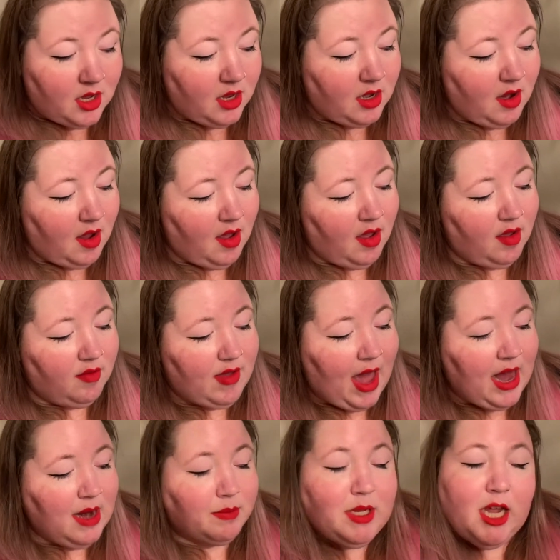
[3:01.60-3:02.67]
of
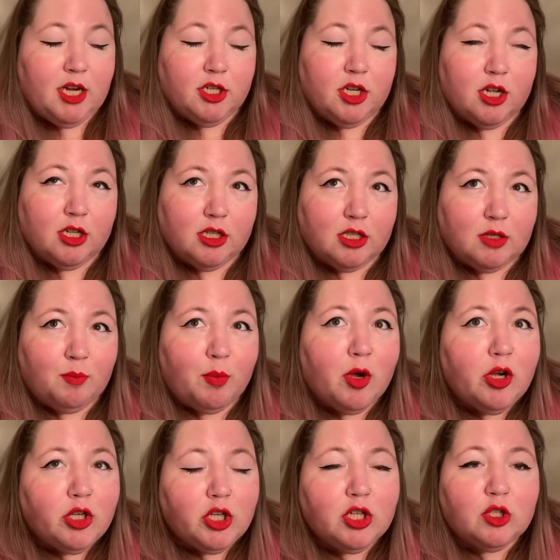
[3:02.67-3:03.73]
adaptations
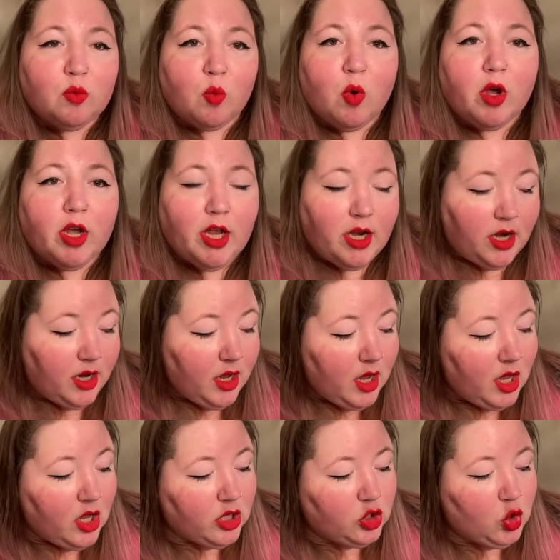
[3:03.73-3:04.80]
pushes one
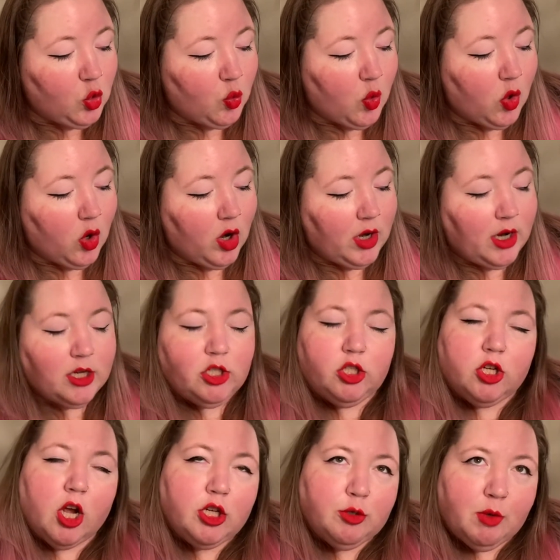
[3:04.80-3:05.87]
toward a
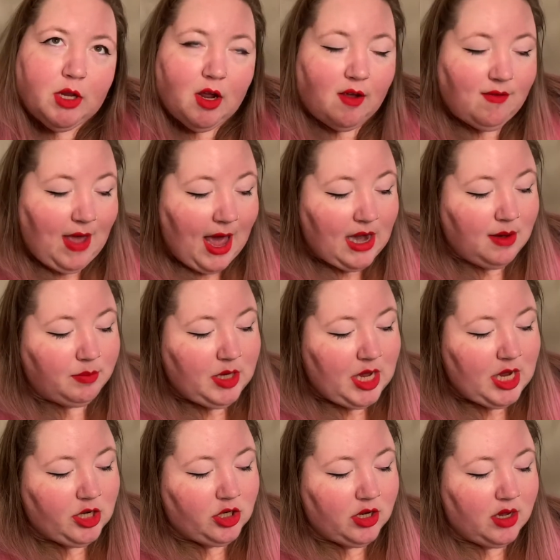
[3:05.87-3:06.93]
judgment of
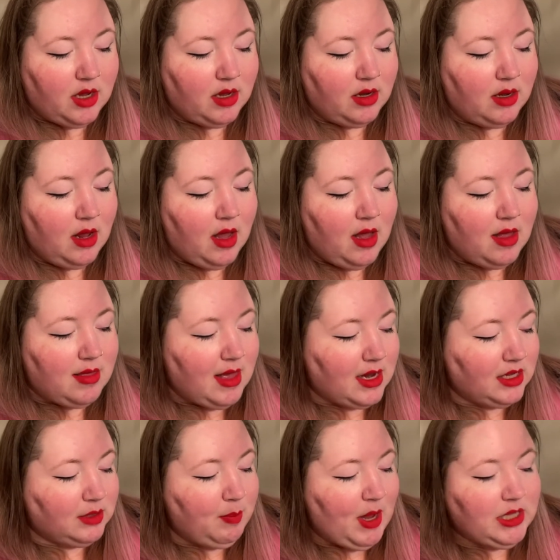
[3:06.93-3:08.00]
adaptation that
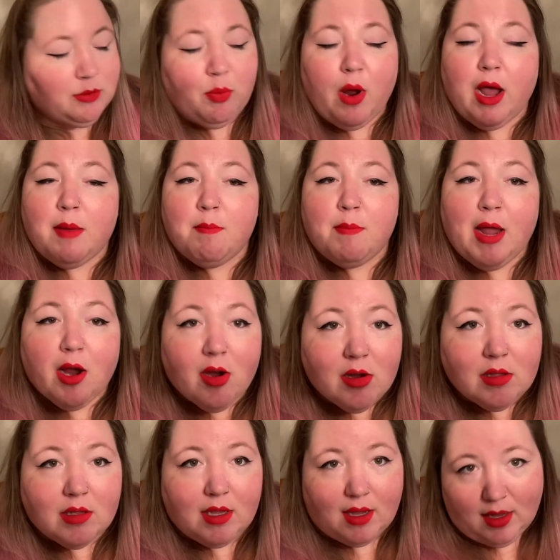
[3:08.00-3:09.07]
is based
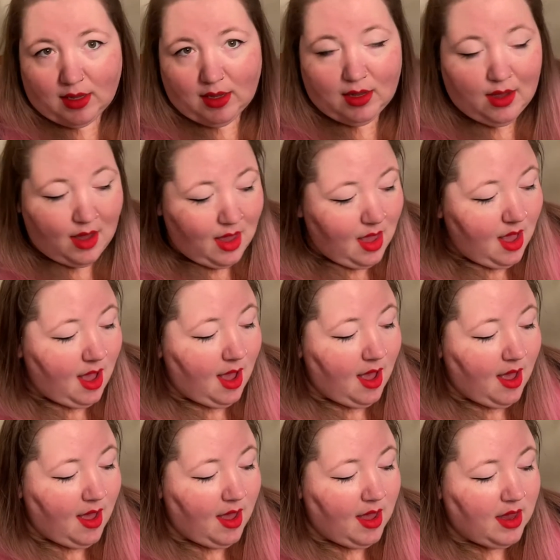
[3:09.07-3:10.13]
primarily
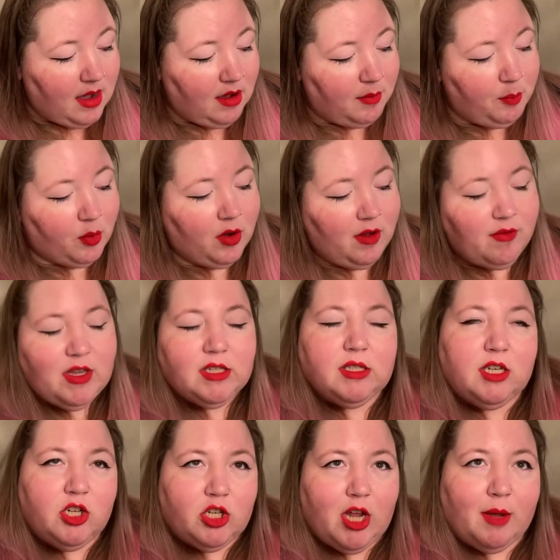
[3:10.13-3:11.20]
on a
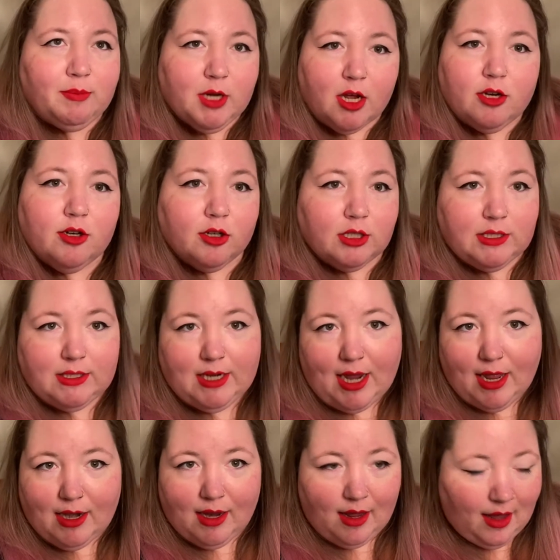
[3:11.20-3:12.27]
previously shaped
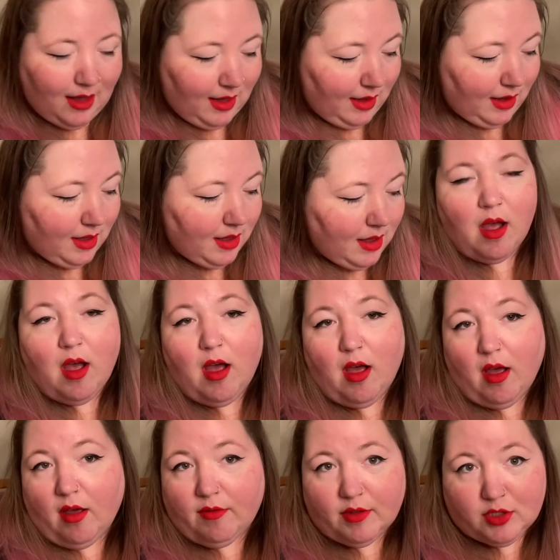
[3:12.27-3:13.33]
understanding
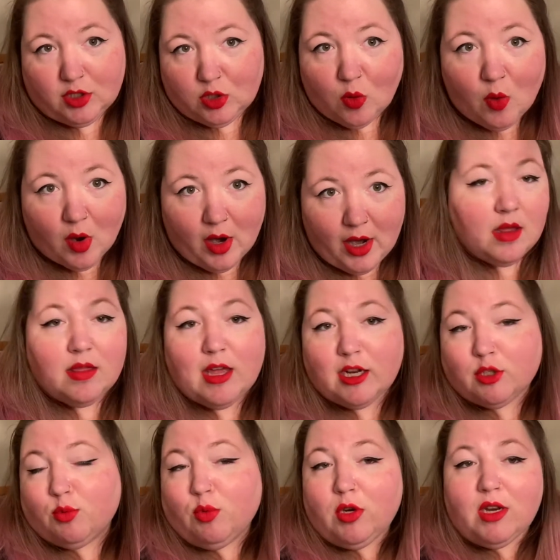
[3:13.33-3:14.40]
of a story that
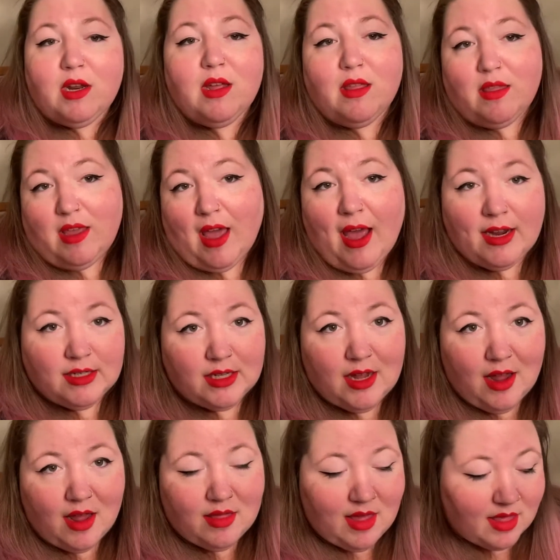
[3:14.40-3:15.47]
is rooted in the
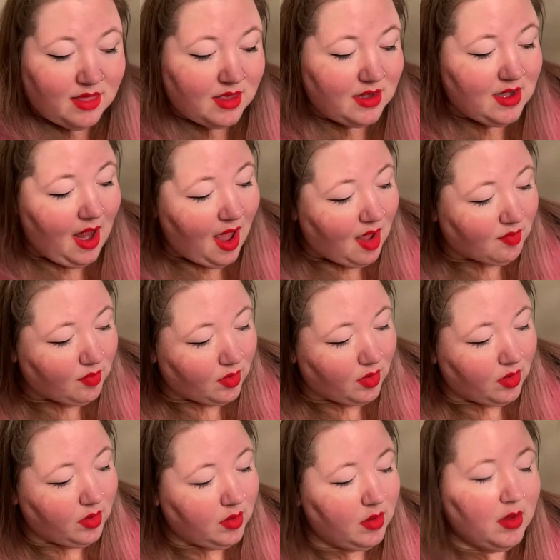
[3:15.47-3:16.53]
idea that the
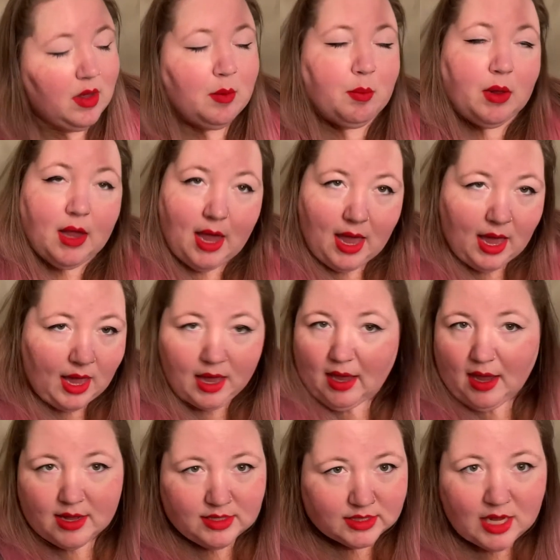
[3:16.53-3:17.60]
novel, play,
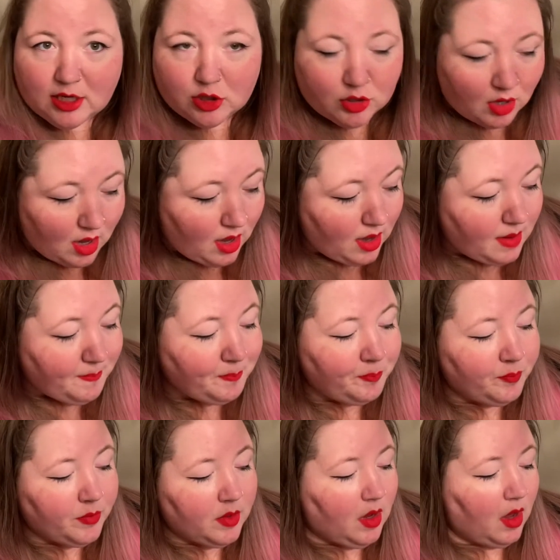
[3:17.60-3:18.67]
etc.,
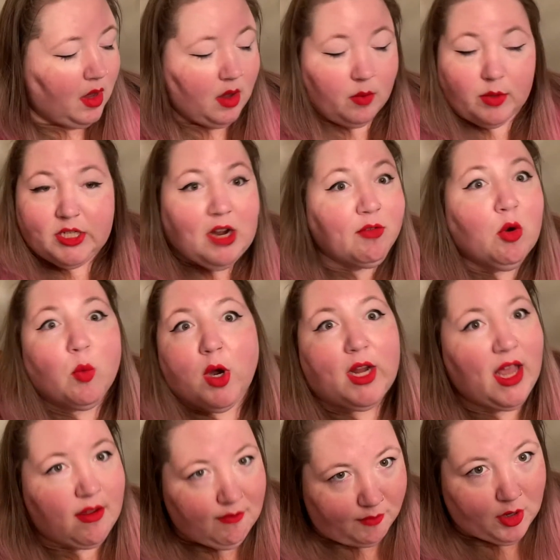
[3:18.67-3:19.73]
whichever work
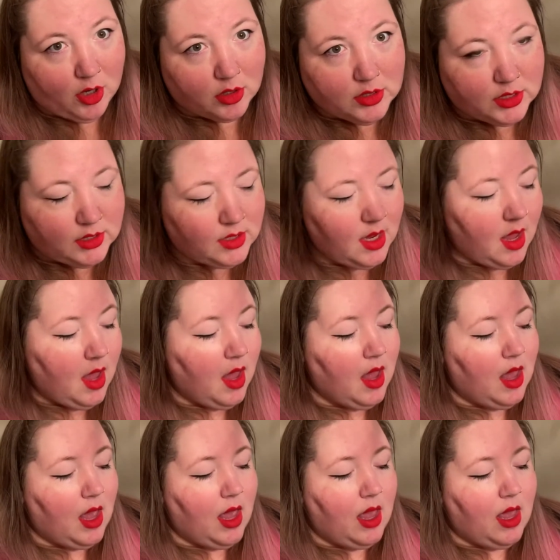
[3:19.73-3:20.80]
came first,
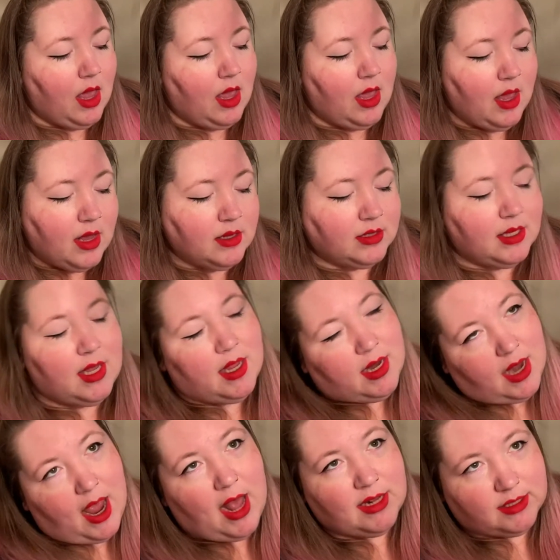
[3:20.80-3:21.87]
is in
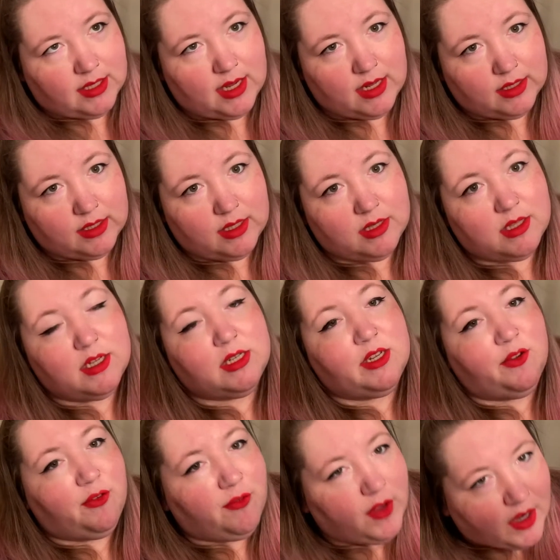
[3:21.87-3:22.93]
essence the
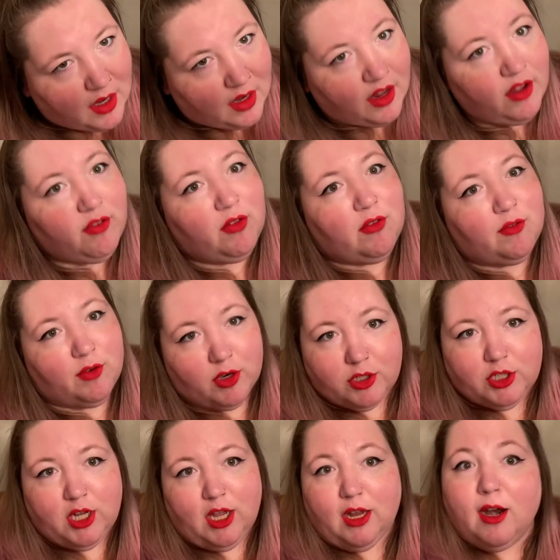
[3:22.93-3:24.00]
definitive
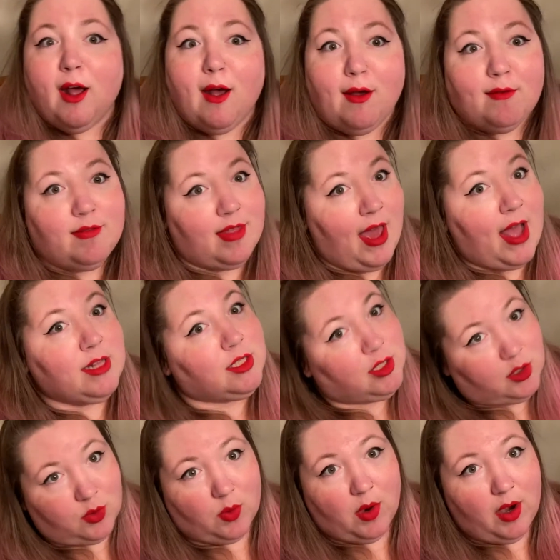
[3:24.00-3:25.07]
version of that
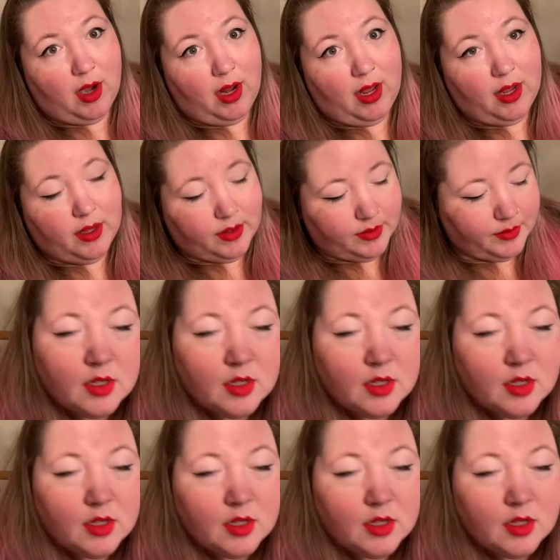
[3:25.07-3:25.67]
story.